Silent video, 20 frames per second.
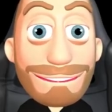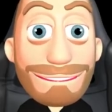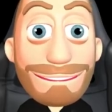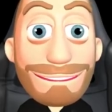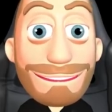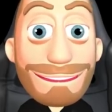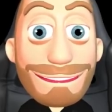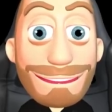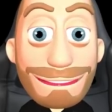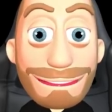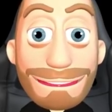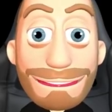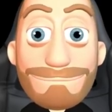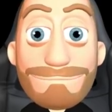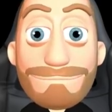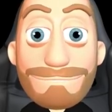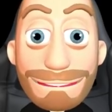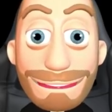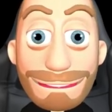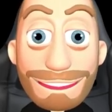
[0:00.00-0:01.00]
had an
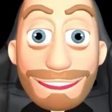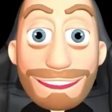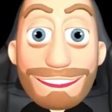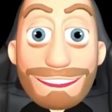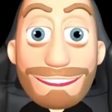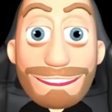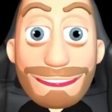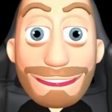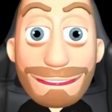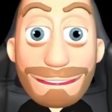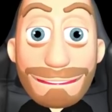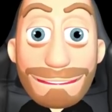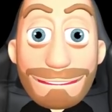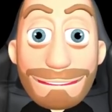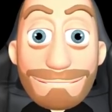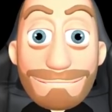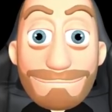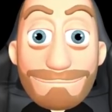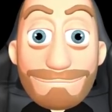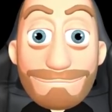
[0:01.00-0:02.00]
experience that
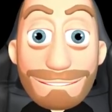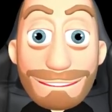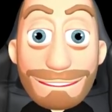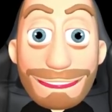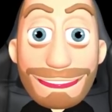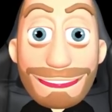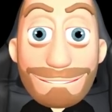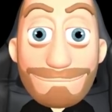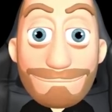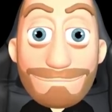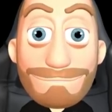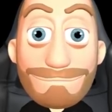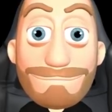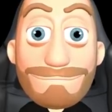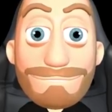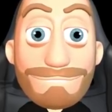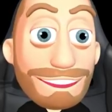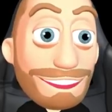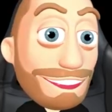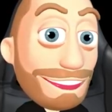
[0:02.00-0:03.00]
might need to be
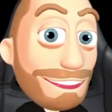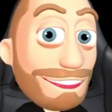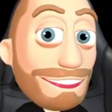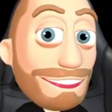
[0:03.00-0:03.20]
changed